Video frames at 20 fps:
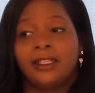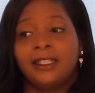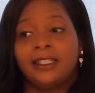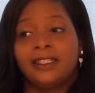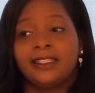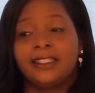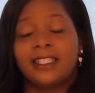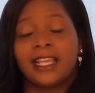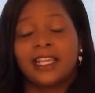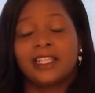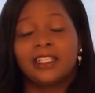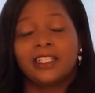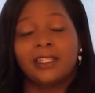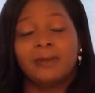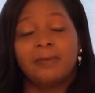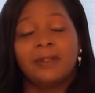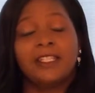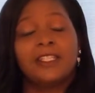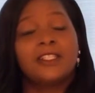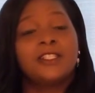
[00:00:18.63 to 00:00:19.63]
It's
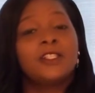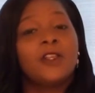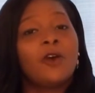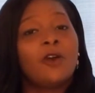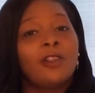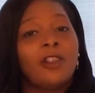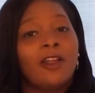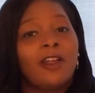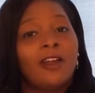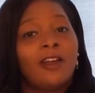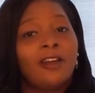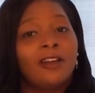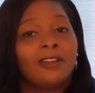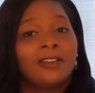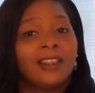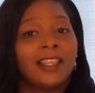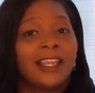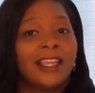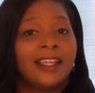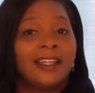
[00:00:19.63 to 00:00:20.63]
actually been so
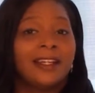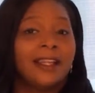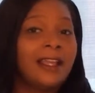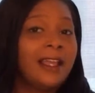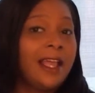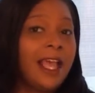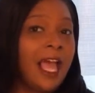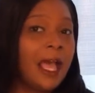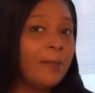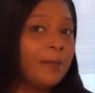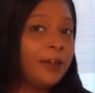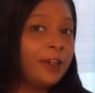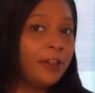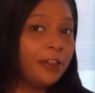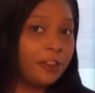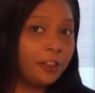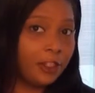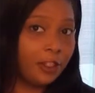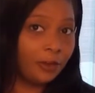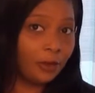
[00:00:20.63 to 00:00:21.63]
long that I'm
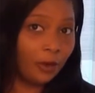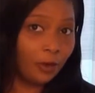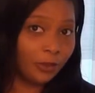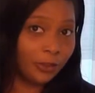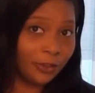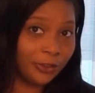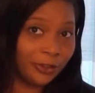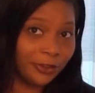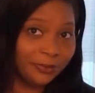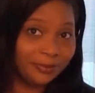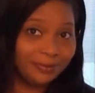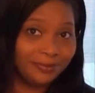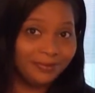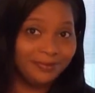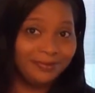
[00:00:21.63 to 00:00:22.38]
another year older.